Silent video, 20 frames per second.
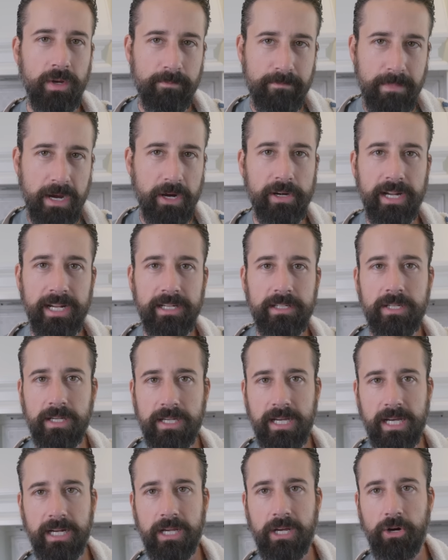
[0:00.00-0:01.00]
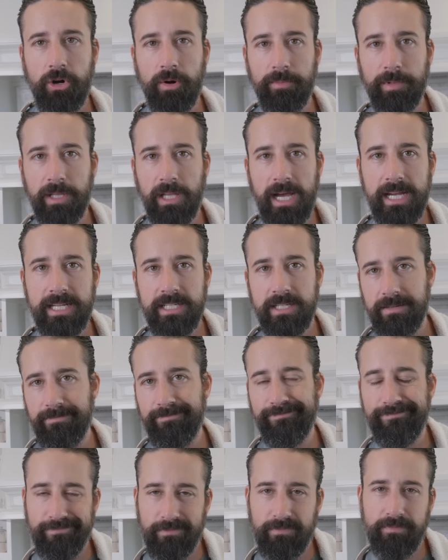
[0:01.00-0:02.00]
marinade to kind of caramelize
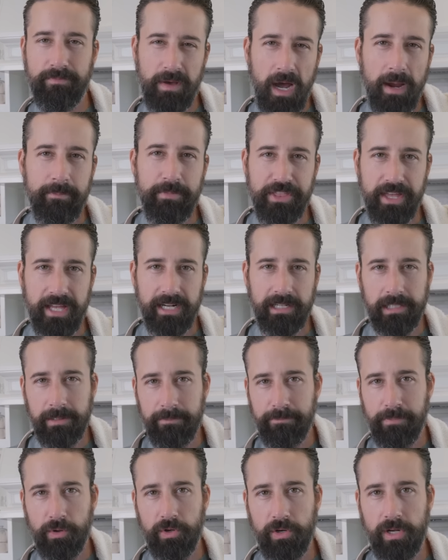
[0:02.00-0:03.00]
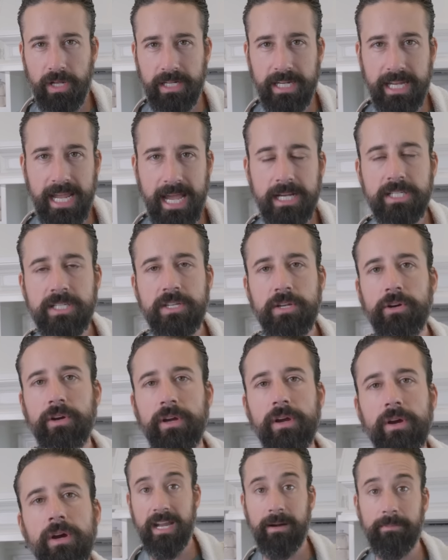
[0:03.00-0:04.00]
and hypothetically burn on the
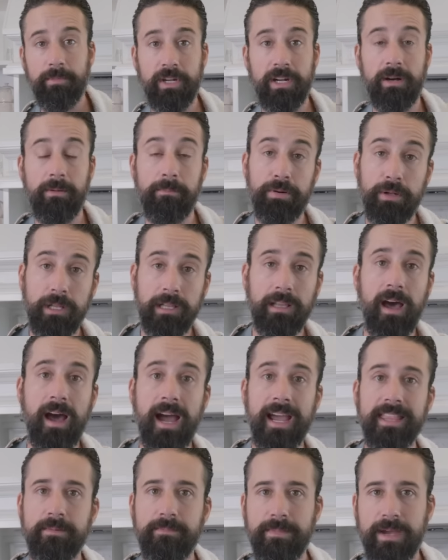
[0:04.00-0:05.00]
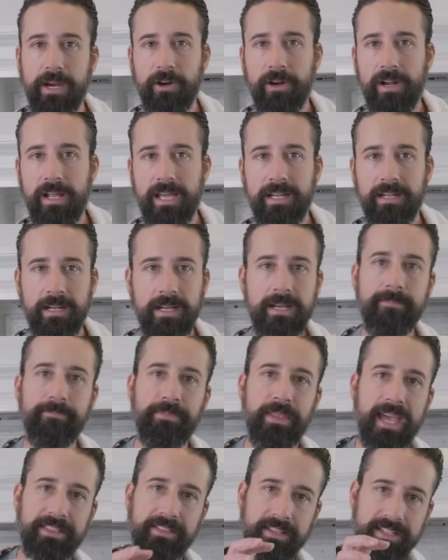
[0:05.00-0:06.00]
exterior. And I'm gonna apply the marinade
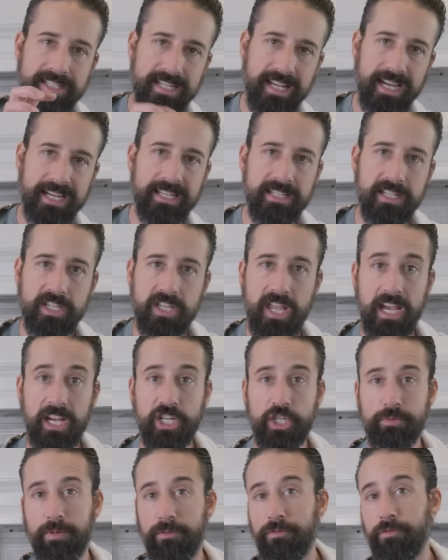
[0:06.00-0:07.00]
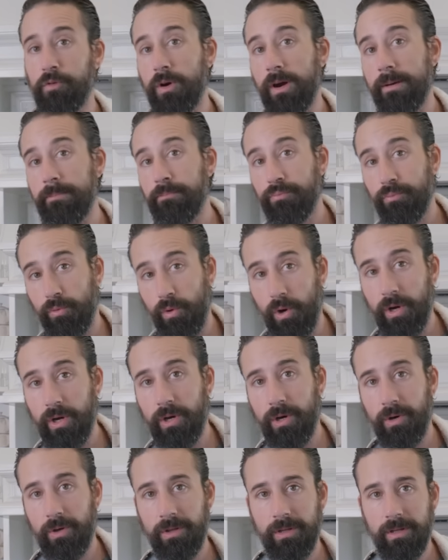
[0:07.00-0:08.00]
at the second stage before I
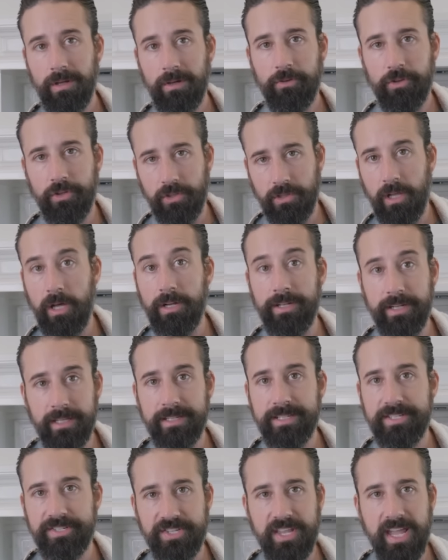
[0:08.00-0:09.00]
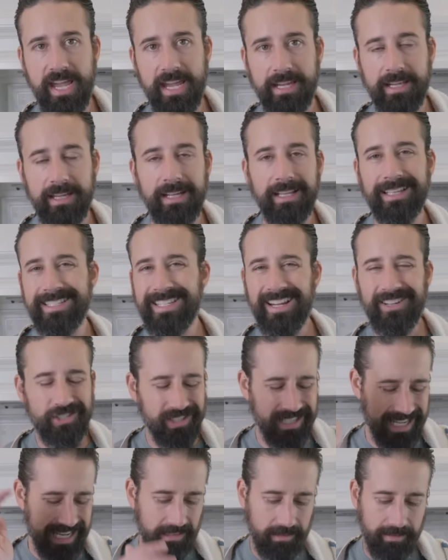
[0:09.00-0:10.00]
broil the London steak. Let's
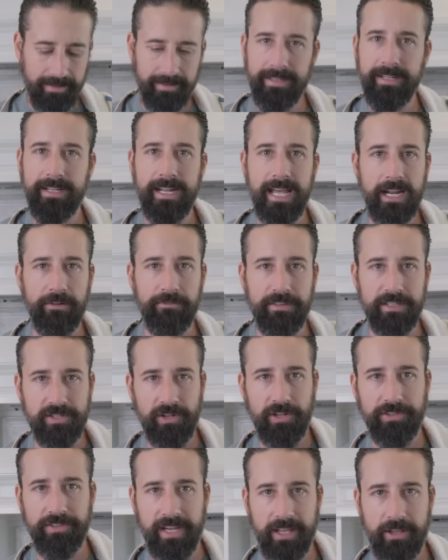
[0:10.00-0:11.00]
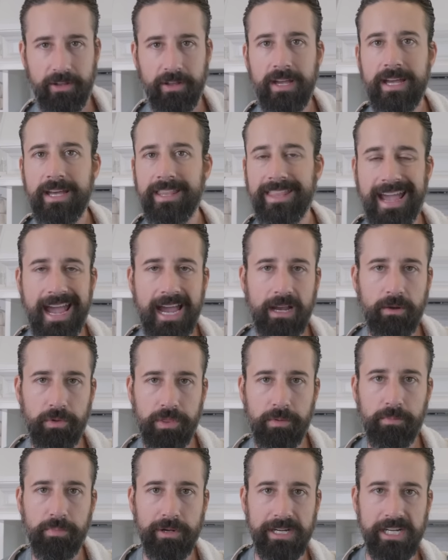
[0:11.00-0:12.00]
actually get London out of this altogether. The heck with
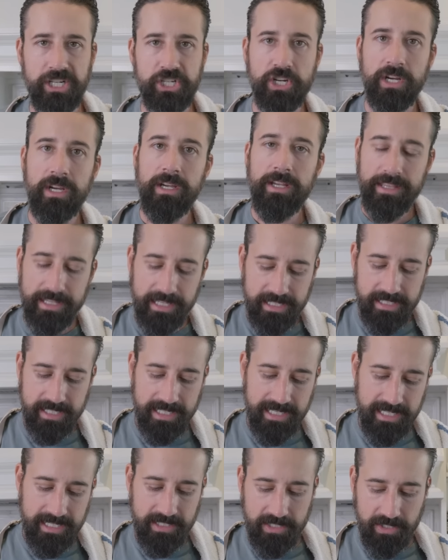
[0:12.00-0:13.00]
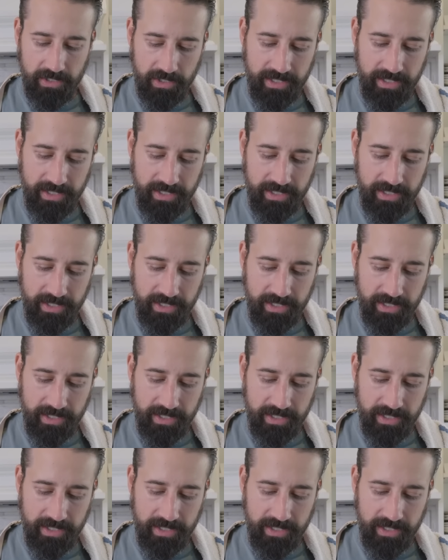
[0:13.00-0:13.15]
the British. This is